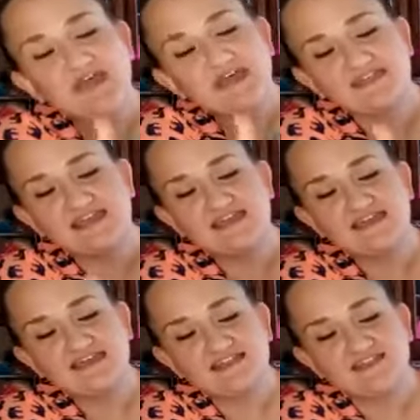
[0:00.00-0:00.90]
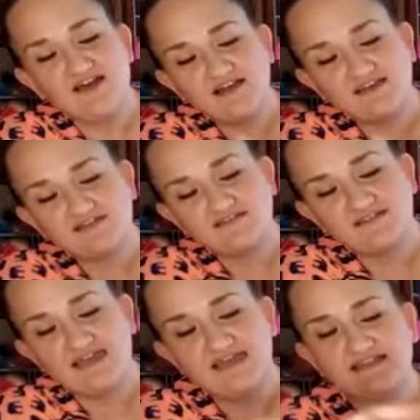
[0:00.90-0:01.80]
they lock
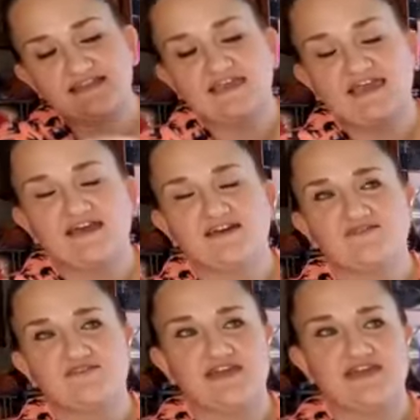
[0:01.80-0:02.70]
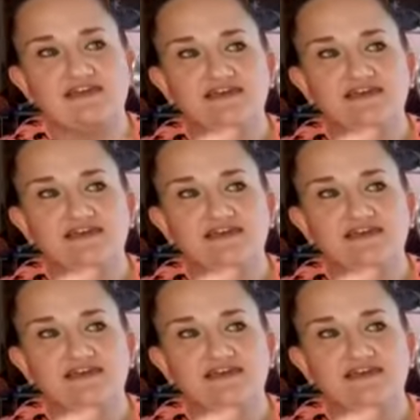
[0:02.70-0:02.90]
and they have a